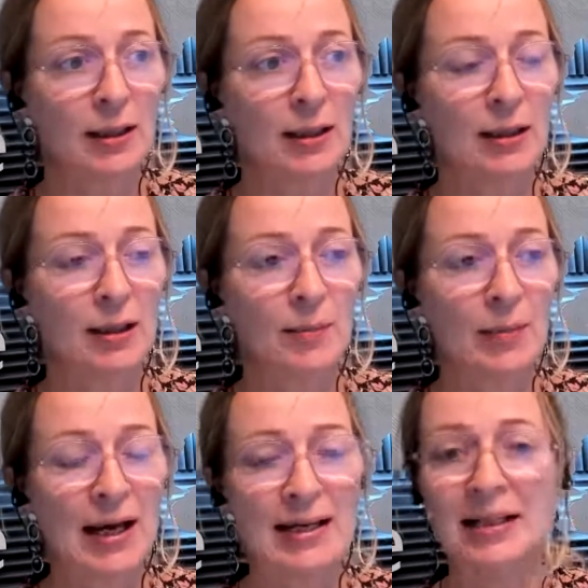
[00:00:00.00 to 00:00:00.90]

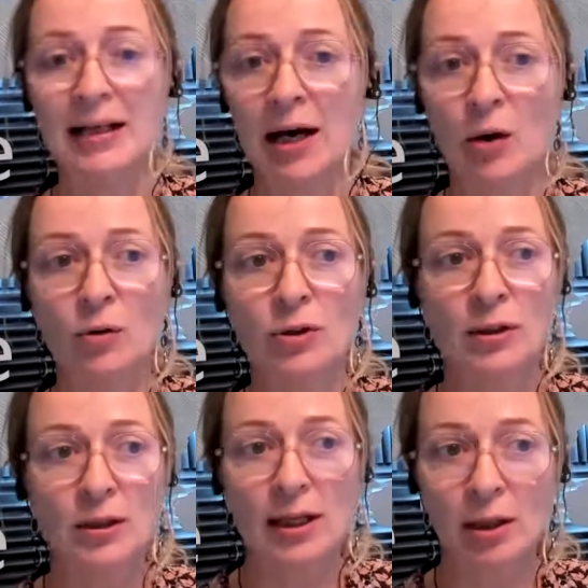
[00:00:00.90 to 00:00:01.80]
has allowed
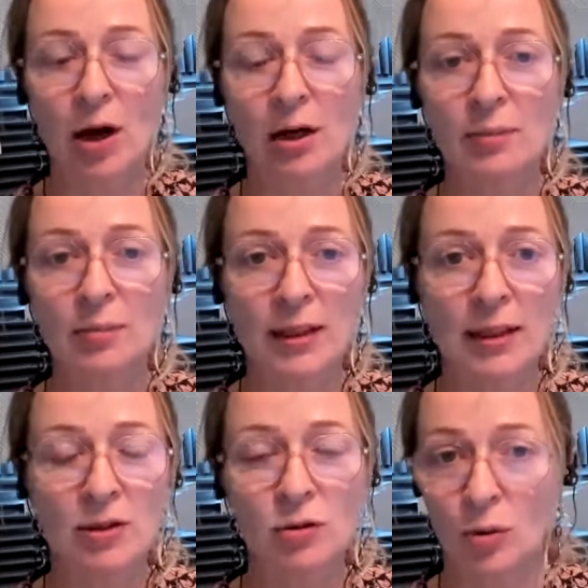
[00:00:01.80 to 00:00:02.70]

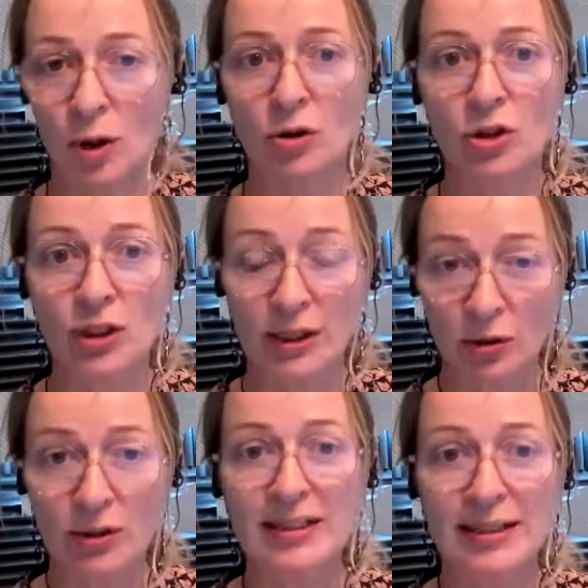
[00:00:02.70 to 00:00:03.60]
economy to largely
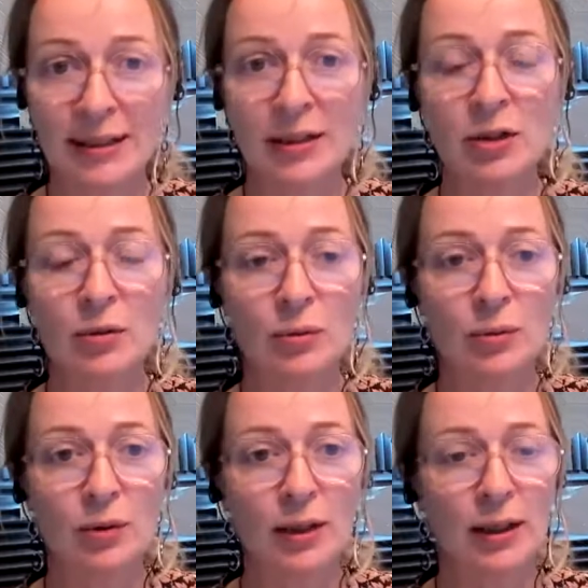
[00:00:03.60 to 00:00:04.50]

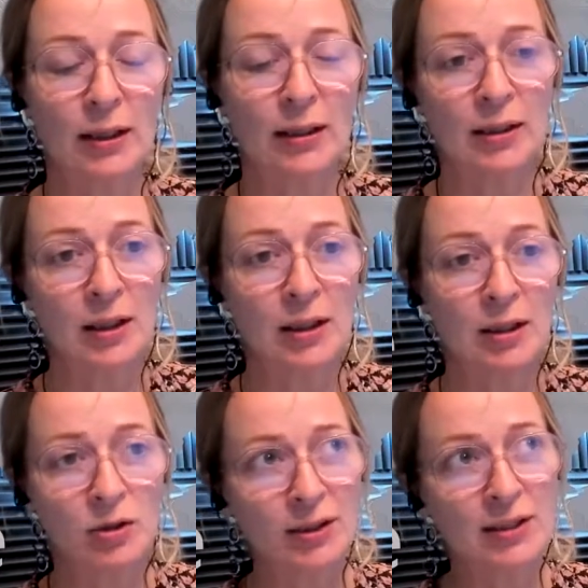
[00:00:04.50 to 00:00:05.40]
continue, and
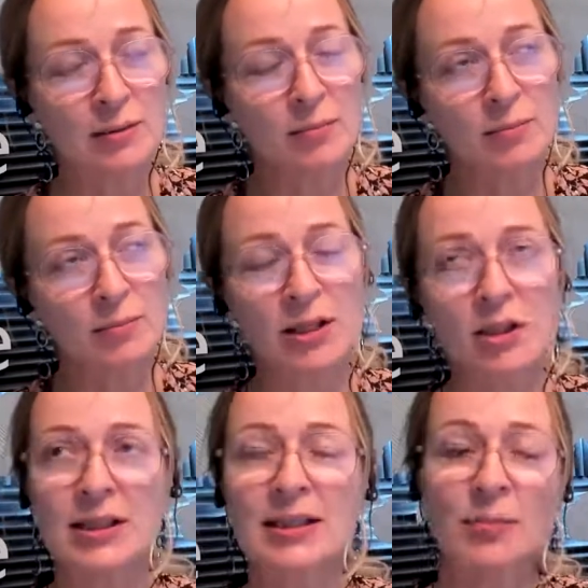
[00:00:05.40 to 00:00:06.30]
you can
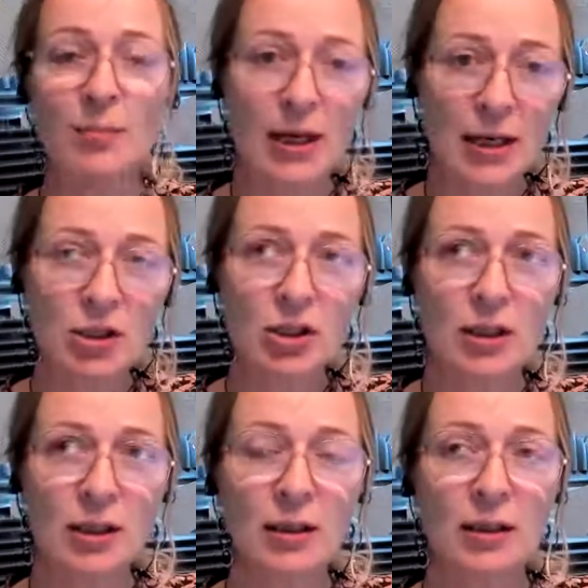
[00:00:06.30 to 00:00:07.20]
just
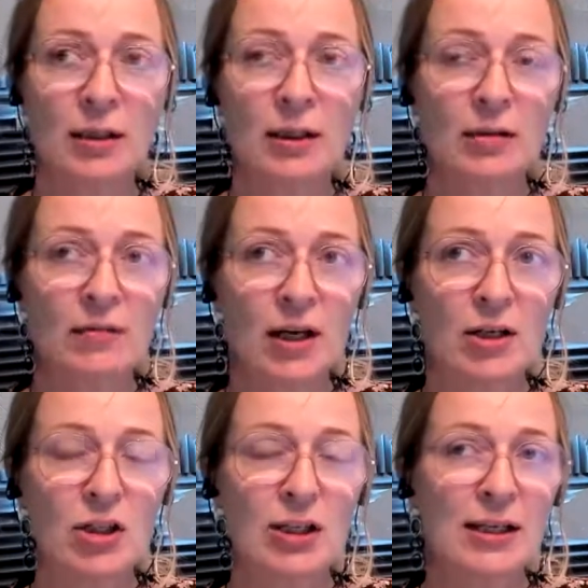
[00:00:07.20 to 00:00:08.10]
imagine
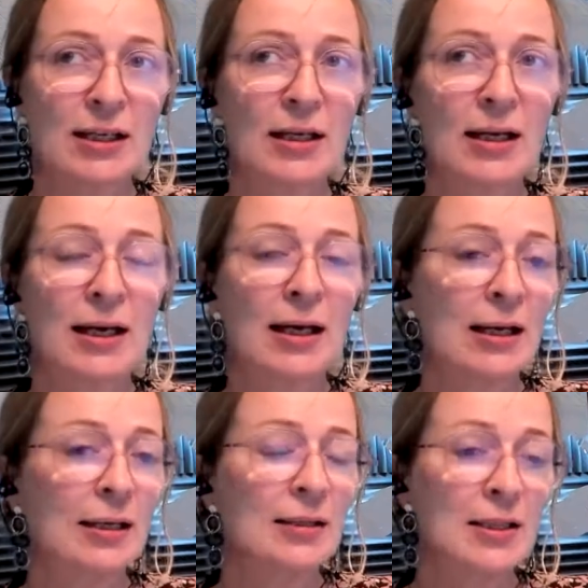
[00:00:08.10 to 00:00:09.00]
eventually
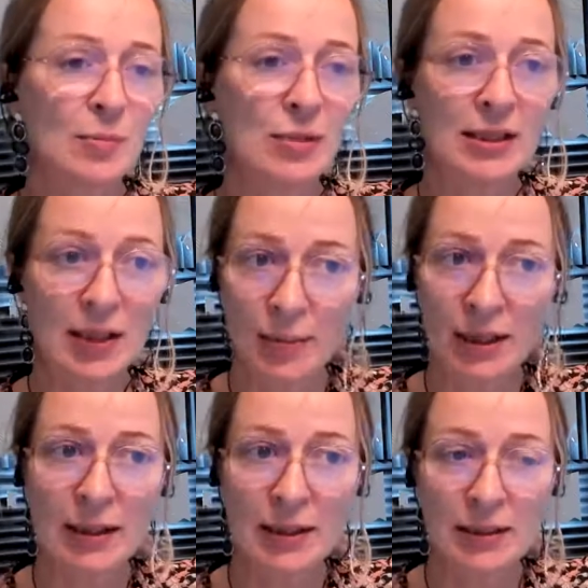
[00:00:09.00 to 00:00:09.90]
had this
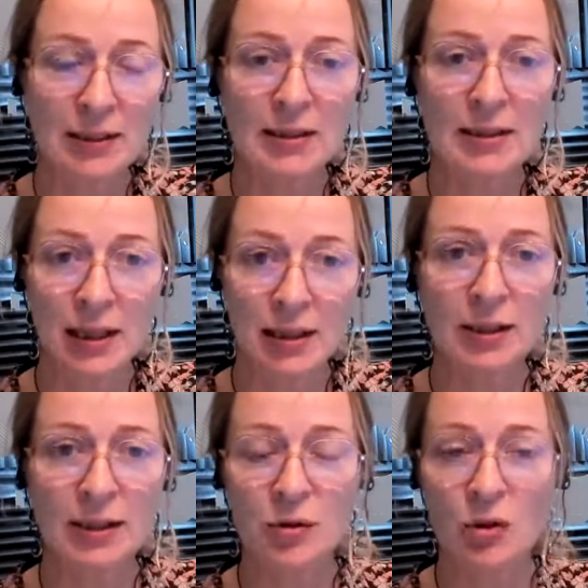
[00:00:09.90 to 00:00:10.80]
pandemic hit us 10
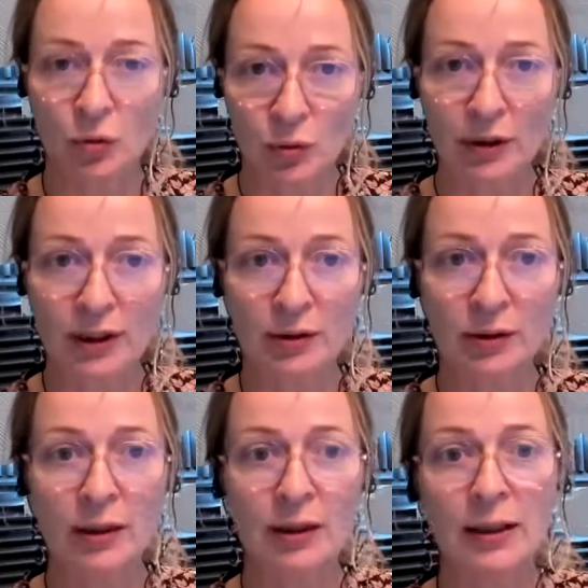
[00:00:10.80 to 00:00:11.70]
years
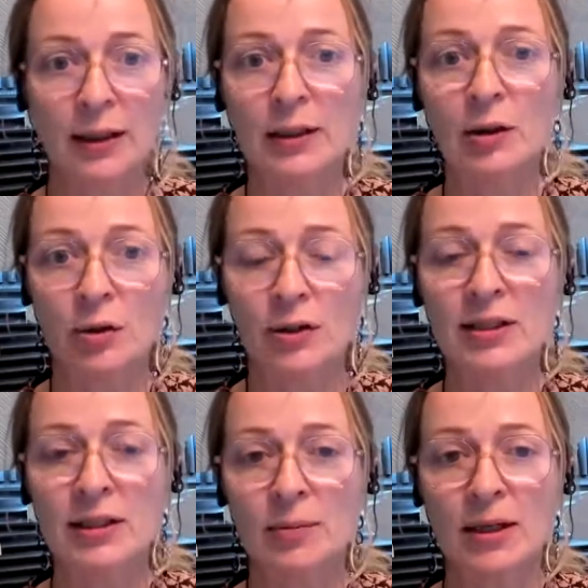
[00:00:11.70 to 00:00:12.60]
earlier and the
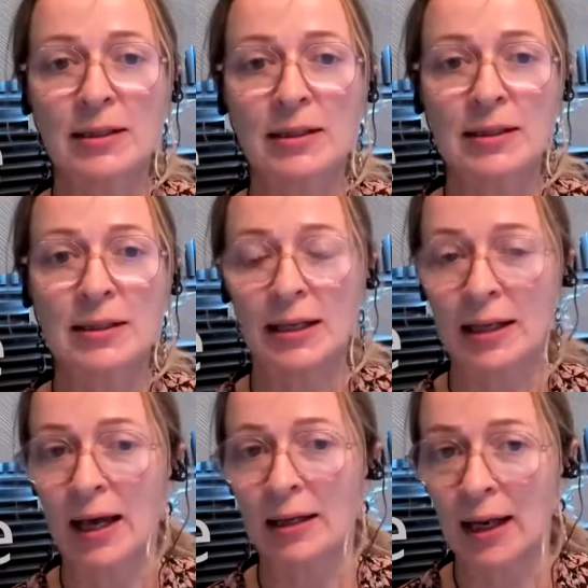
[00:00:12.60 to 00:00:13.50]
consequences that
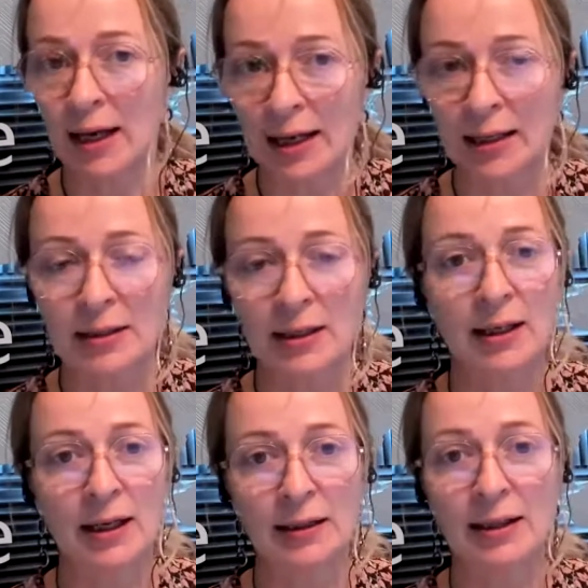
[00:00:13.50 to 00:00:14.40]
had
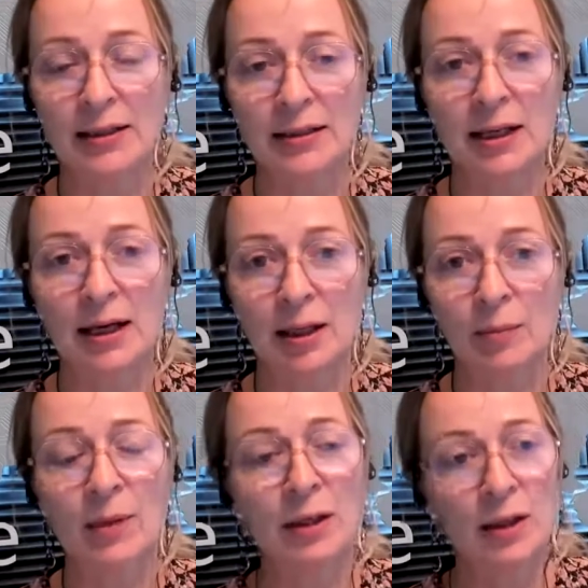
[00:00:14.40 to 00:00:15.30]
at that
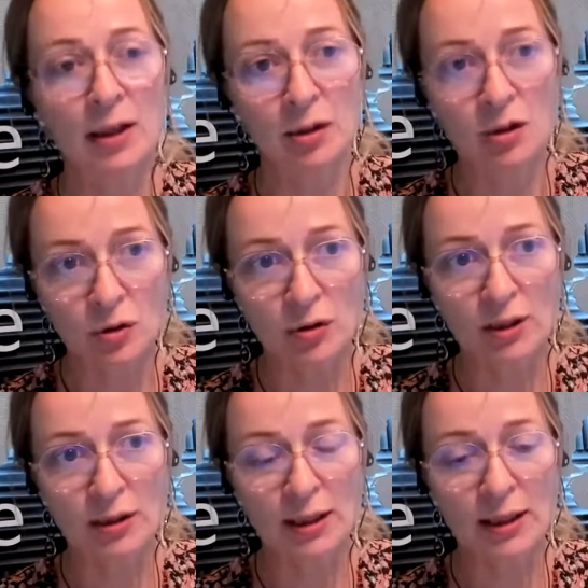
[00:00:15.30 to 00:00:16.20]
time.
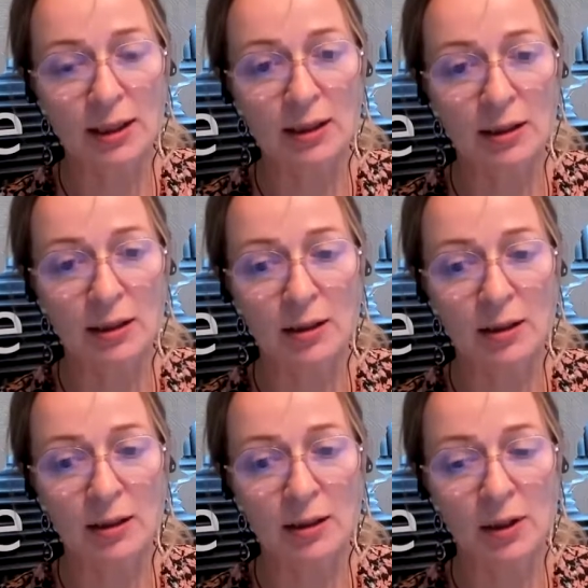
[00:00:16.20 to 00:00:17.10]
Certainly
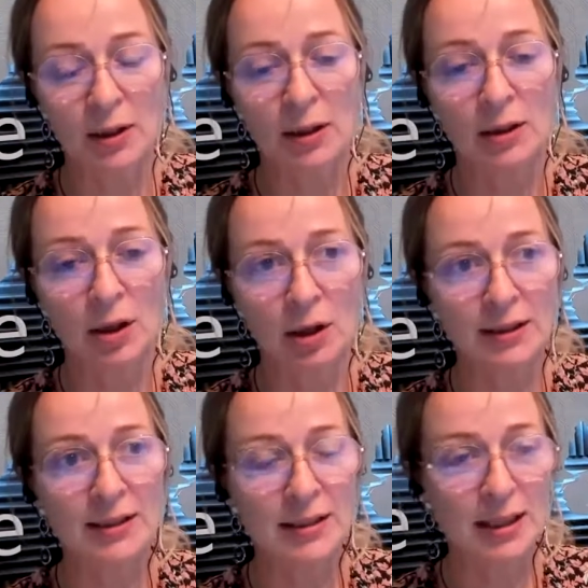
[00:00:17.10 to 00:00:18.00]

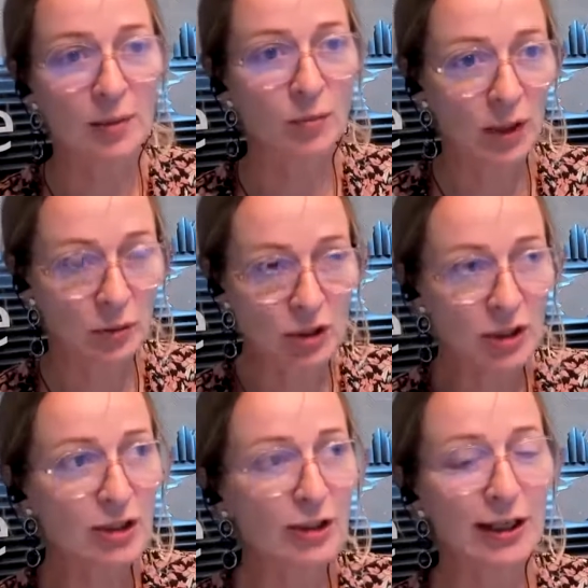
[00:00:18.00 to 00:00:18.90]
not the same. We are
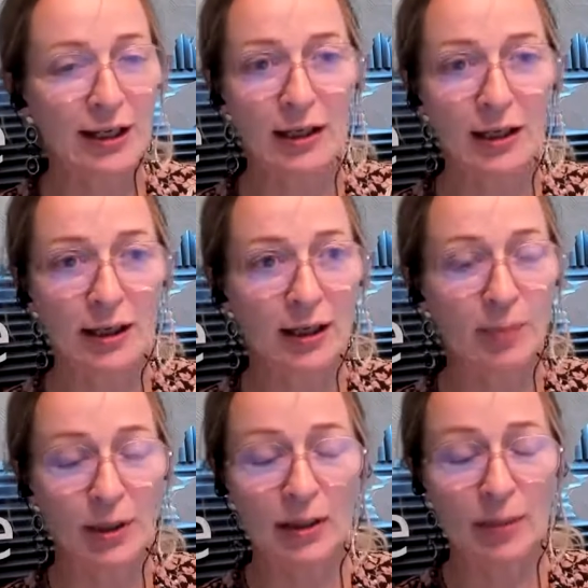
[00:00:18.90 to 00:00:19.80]
still in a
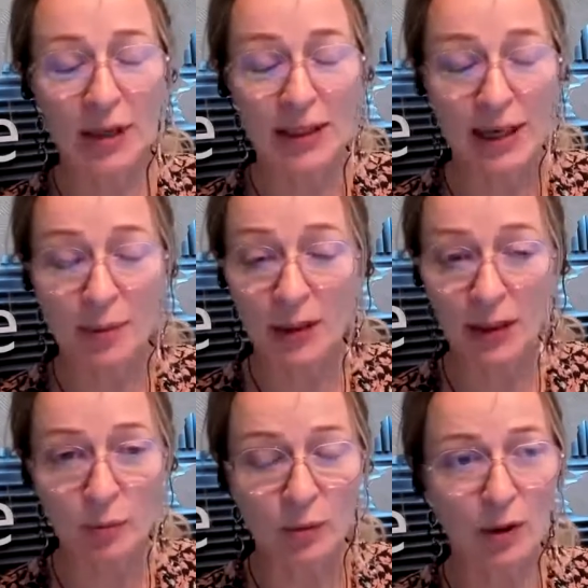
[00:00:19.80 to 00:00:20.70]

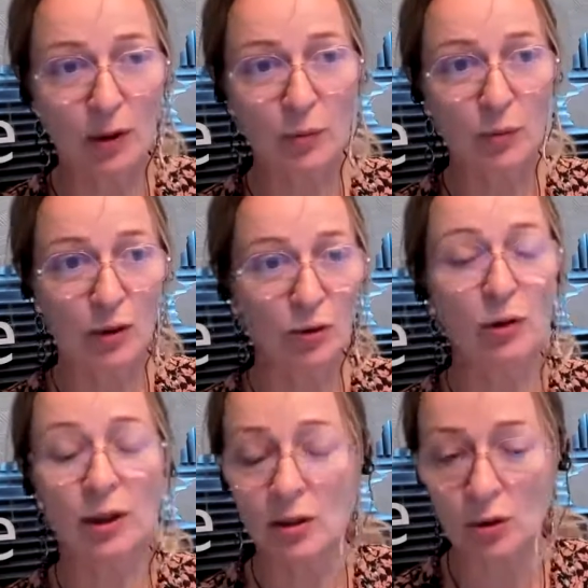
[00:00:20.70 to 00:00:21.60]
pandemic. We're
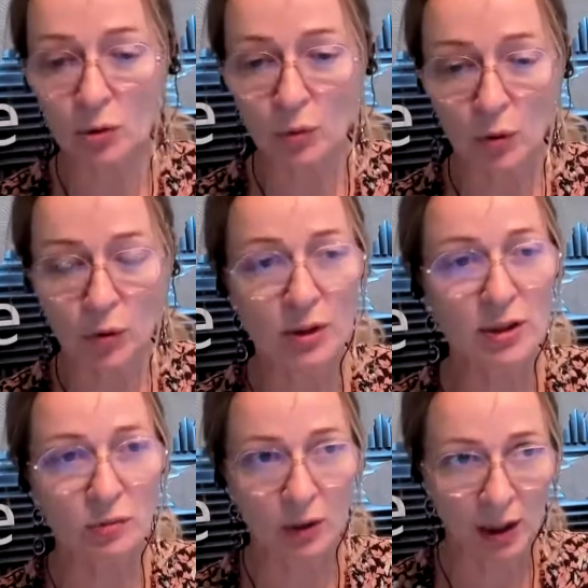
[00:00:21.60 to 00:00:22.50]
looking
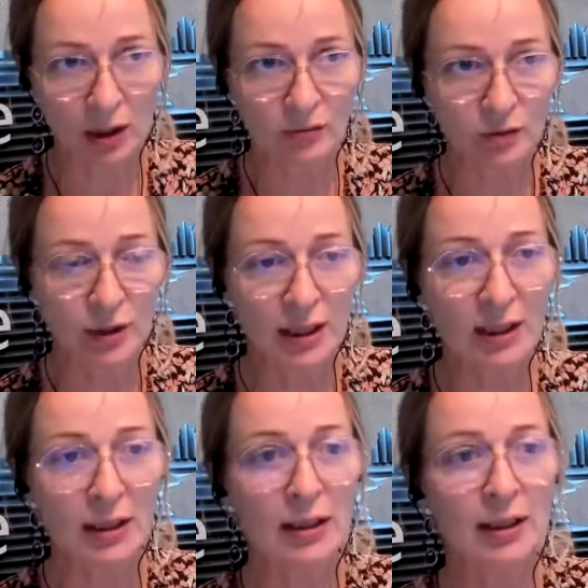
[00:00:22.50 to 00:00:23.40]
towards recovery,
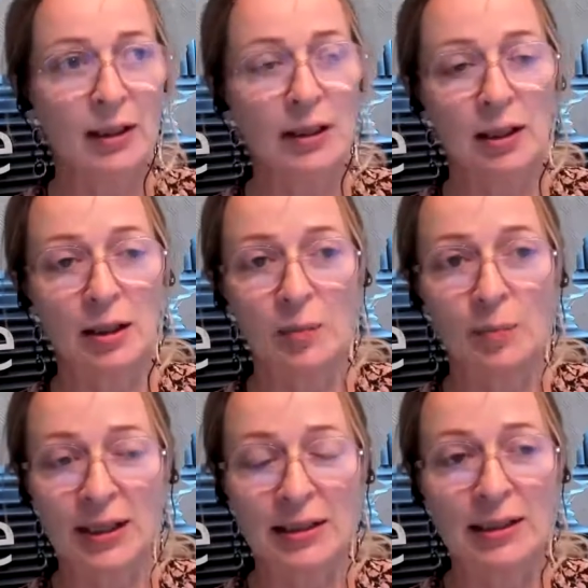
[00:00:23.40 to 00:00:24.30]

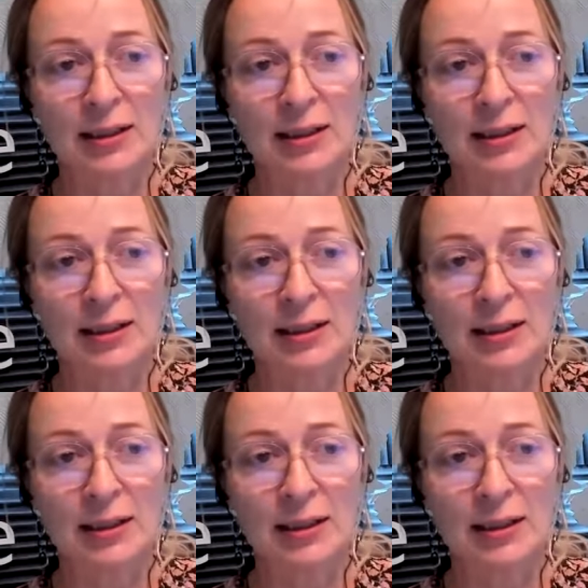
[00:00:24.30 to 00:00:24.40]
but